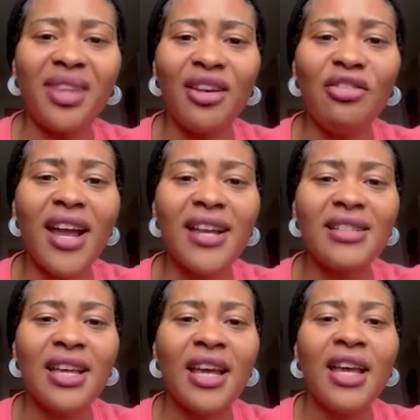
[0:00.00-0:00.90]
Right?
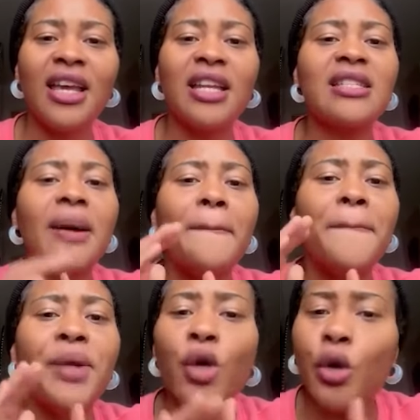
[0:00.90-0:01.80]
It is a
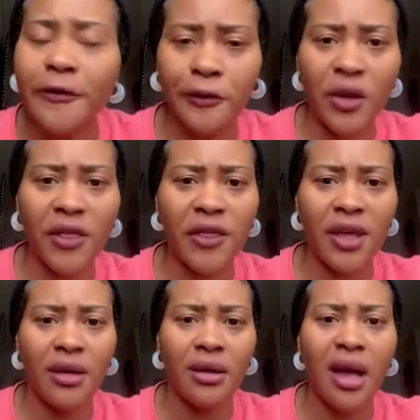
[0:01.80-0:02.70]
beautiful
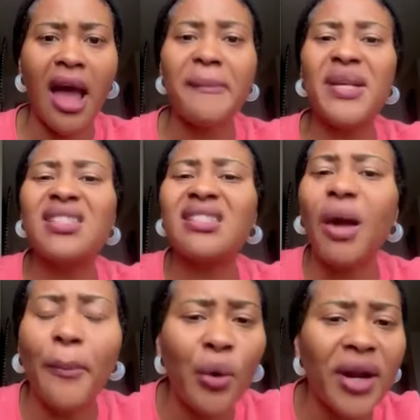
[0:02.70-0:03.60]
thing. I
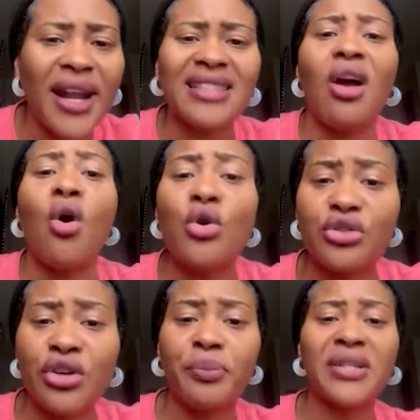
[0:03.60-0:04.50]
support that
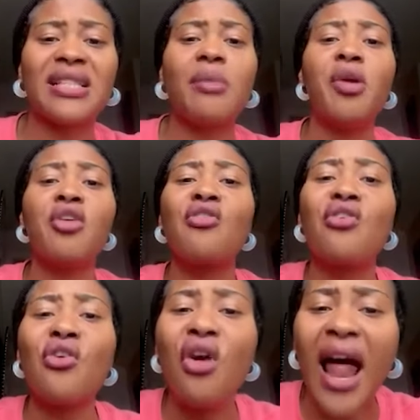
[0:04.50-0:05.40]
100%. Me
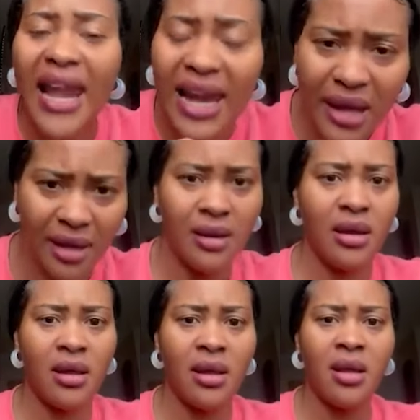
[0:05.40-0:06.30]
rally
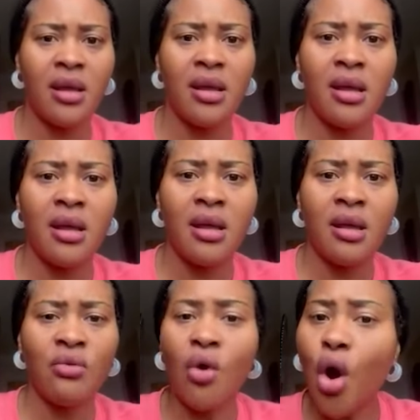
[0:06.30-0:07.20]

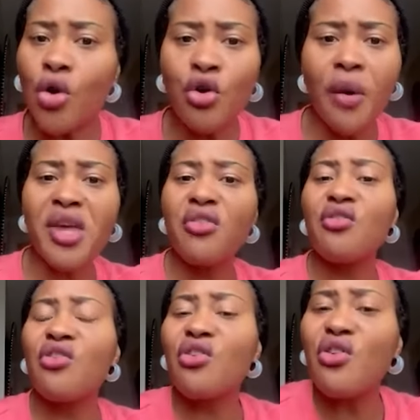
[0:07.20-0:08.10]
round you. Me
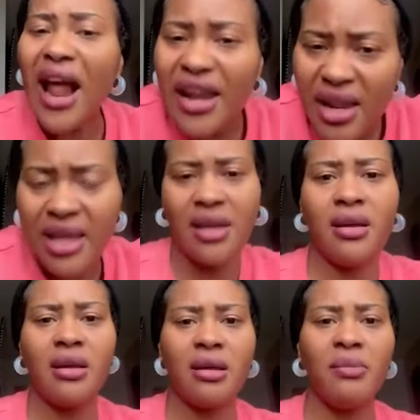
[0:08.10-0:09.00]
rally
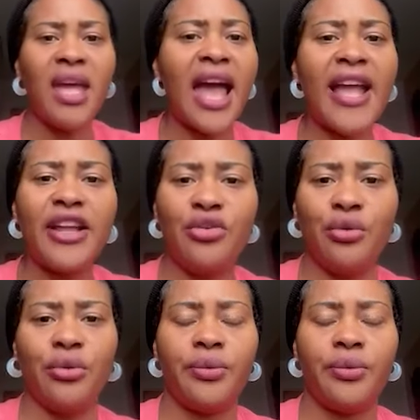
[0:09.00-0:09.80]
behind you.